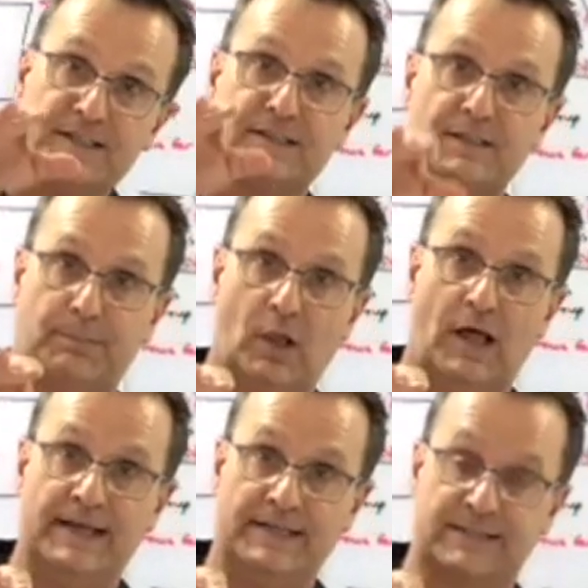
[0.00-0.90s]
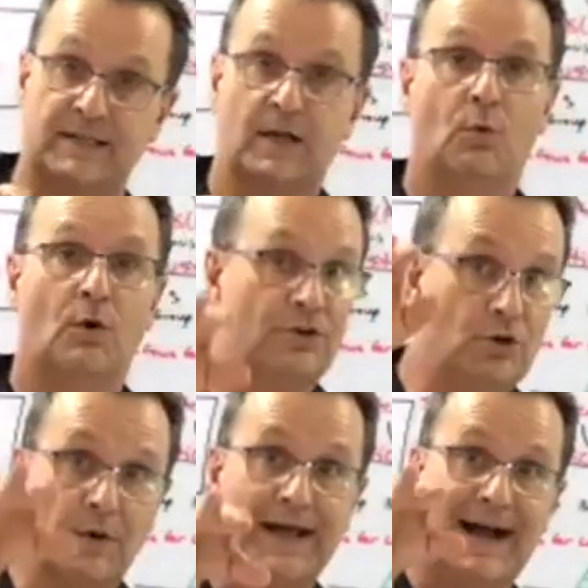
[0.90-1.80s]
is the place where
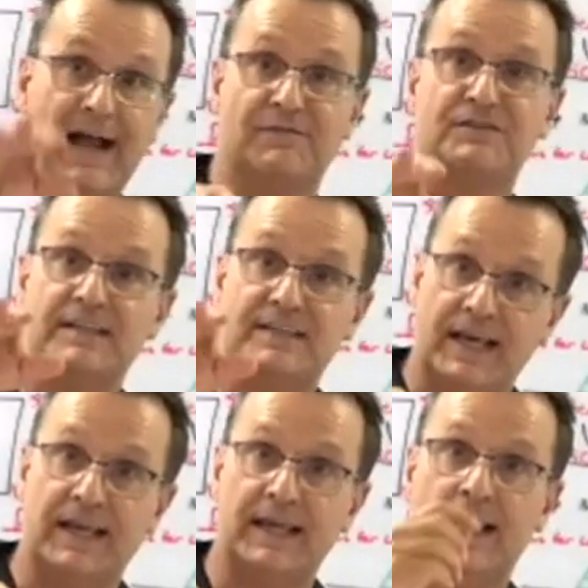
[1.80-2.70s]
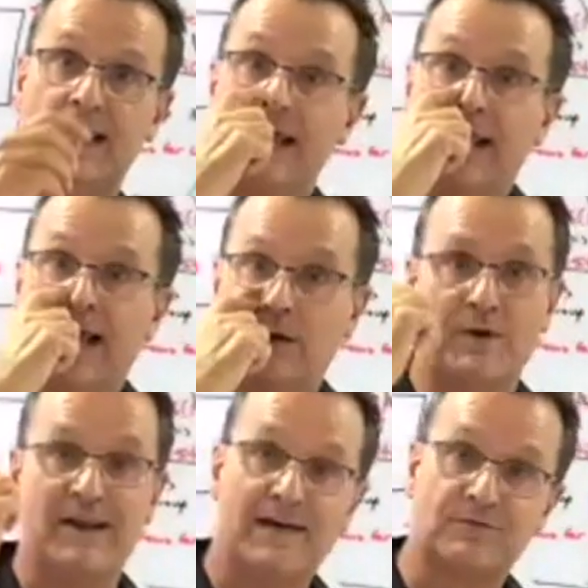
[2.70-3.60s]
you and I have to dig in and
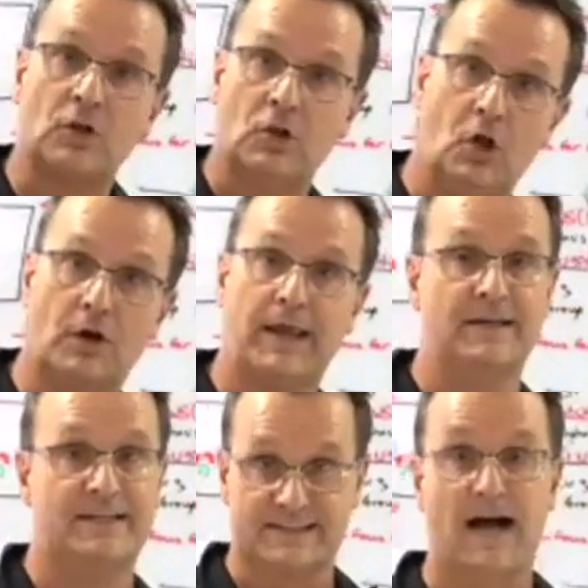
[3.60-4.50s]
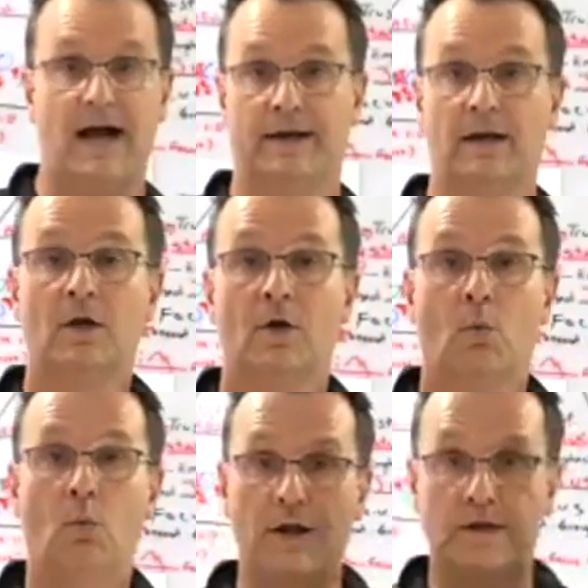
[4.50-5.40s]
we have to look and decide
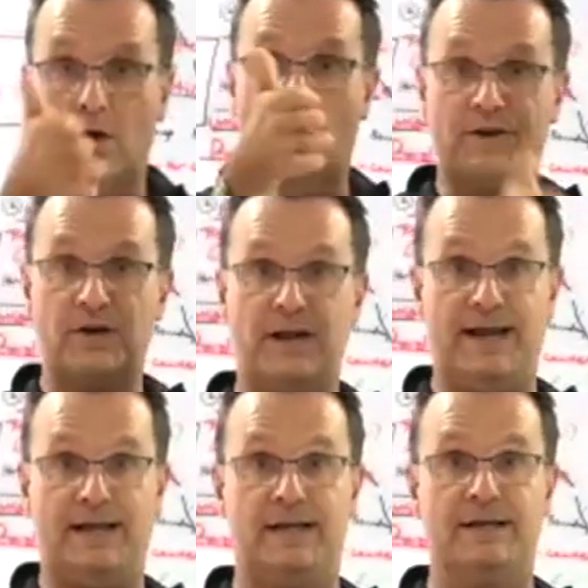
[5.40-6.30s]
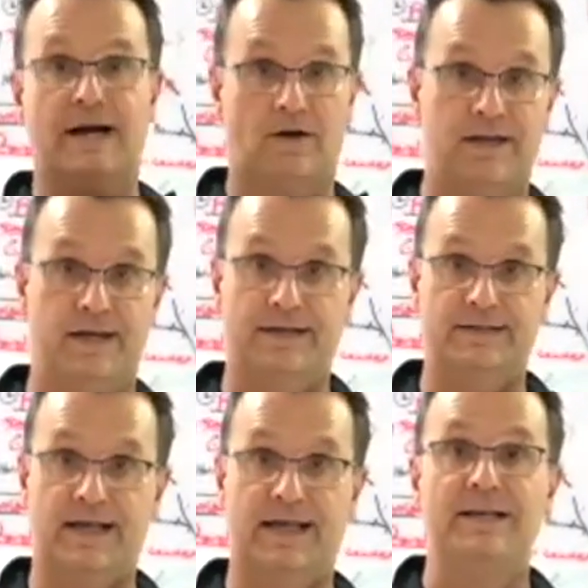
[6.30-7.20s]
what are we going to hand our
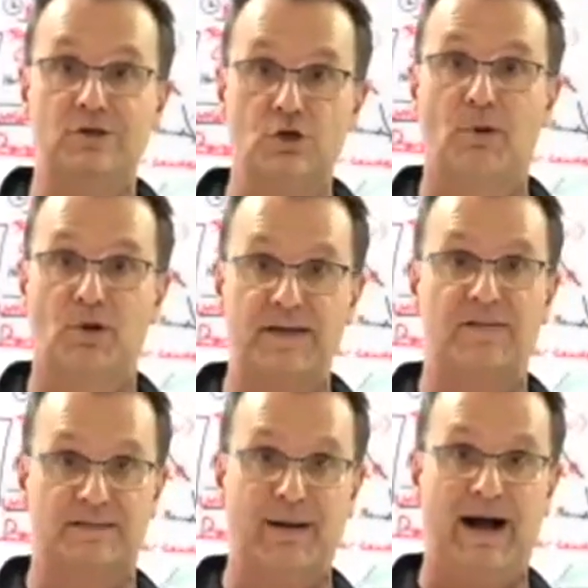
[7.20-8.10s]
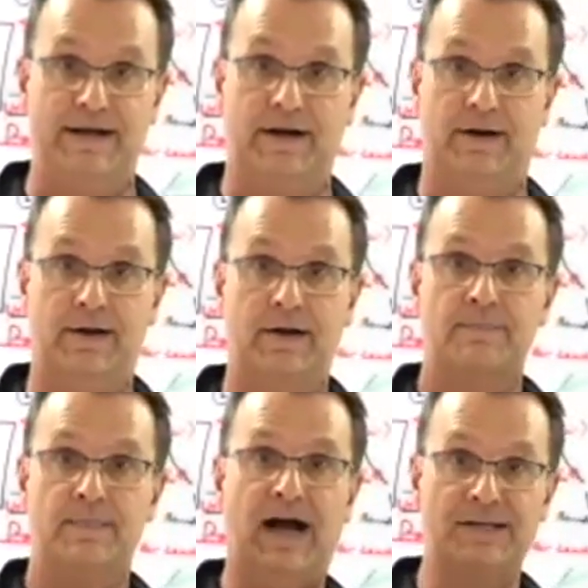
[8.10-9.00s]
kids? And I do believe it's binary.
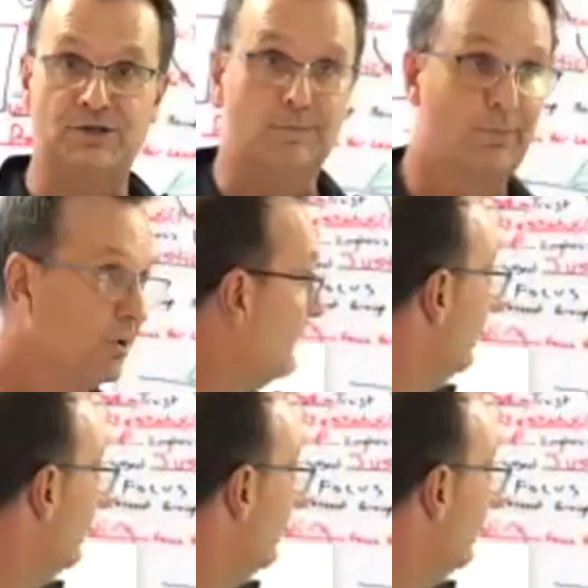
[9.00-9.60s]
I do believe